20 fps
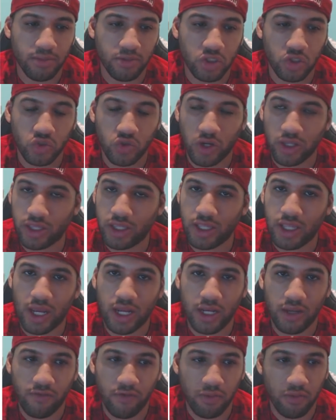strengthened
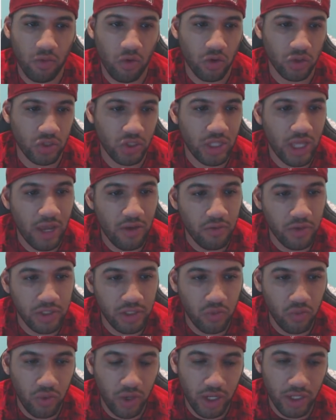that even more. So that
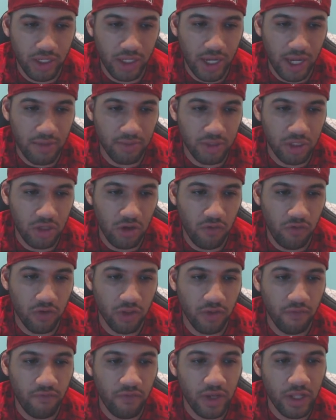was a win, Game 2 for the